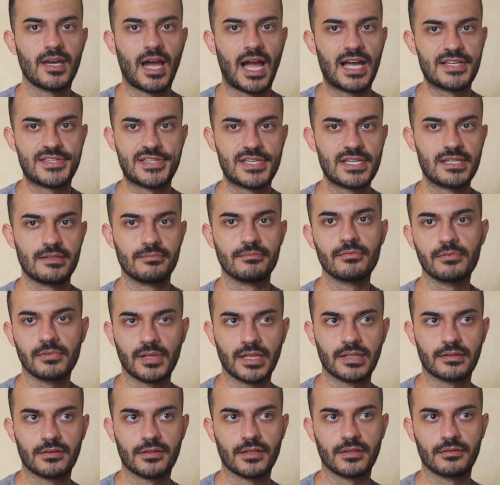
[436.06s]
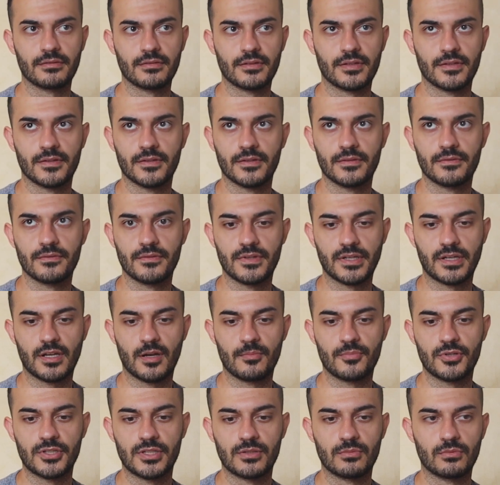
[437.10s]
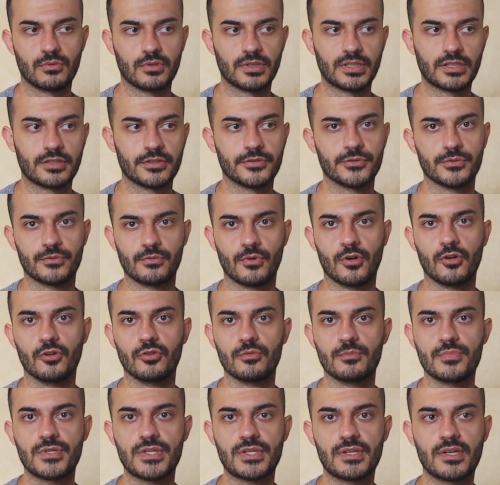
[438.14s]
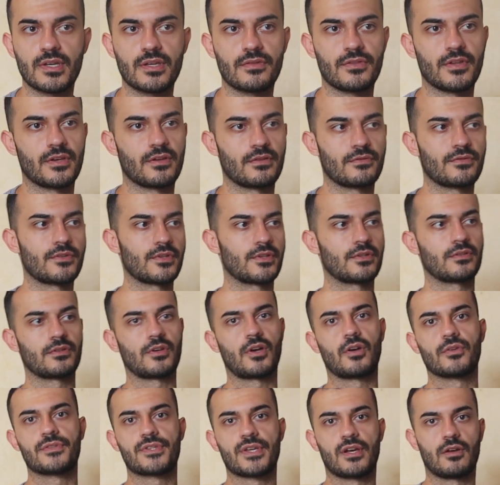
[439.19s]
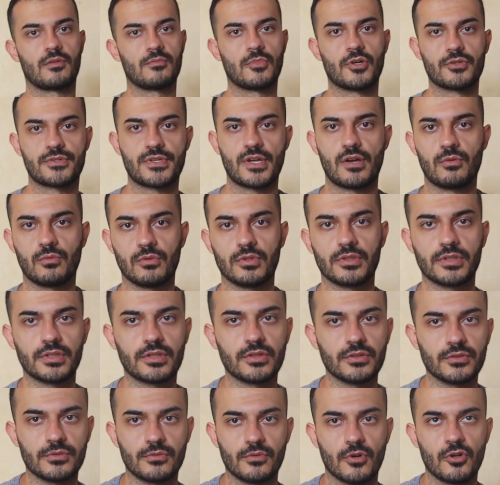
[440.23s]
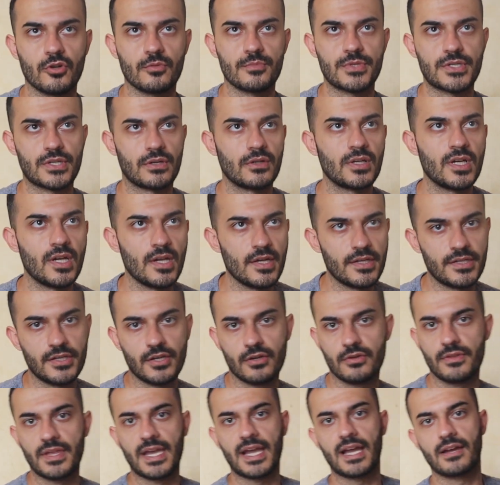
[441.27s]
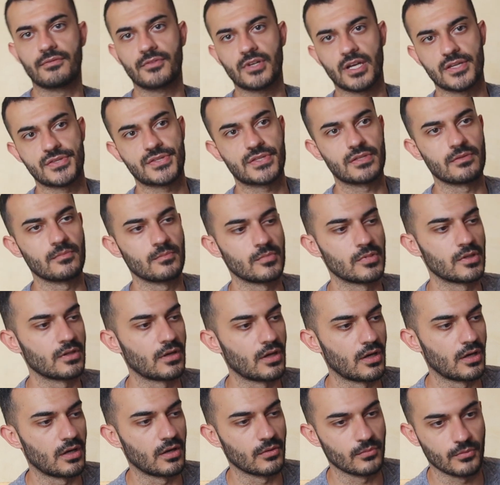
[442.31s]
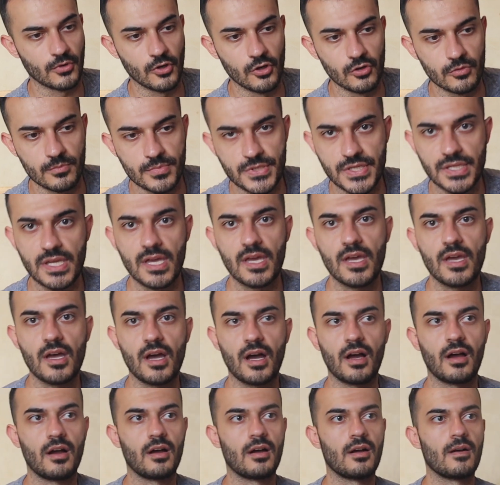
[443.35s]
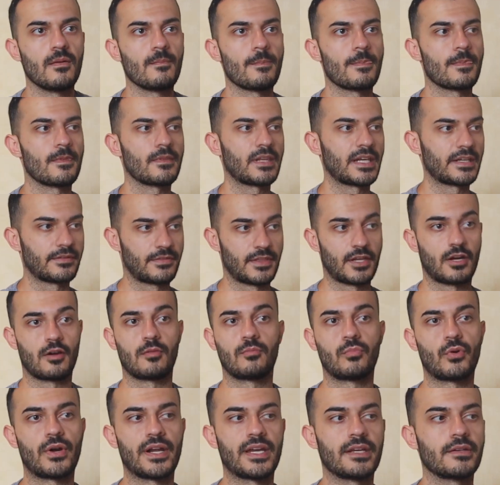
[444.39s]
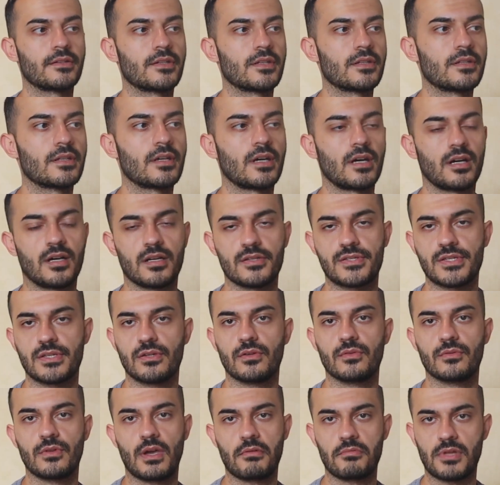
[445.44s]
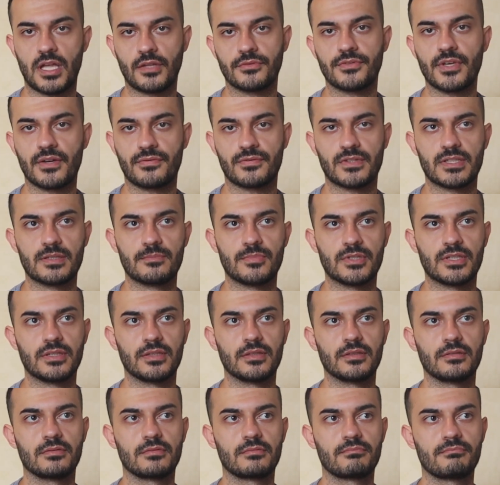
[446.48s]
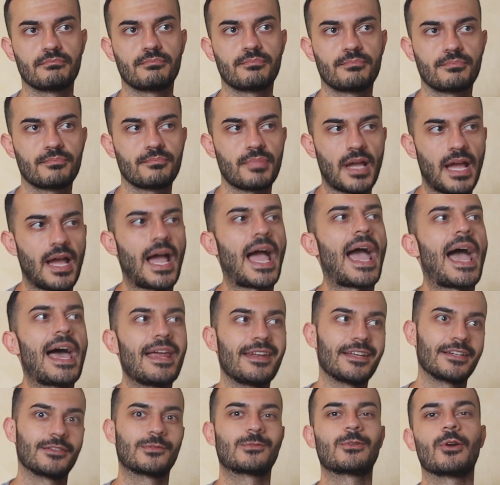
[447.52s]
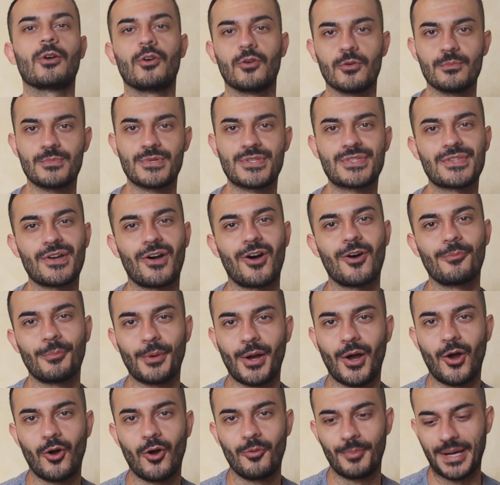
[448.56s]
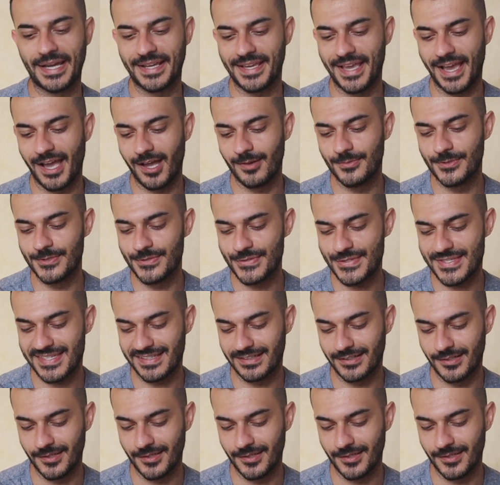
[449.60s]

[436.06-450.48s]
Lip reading: I see like the company will include robes. The hotel motel will include robes. So here they have custom robes like that are branded. So I'll definitely be adding robes to all my cabins.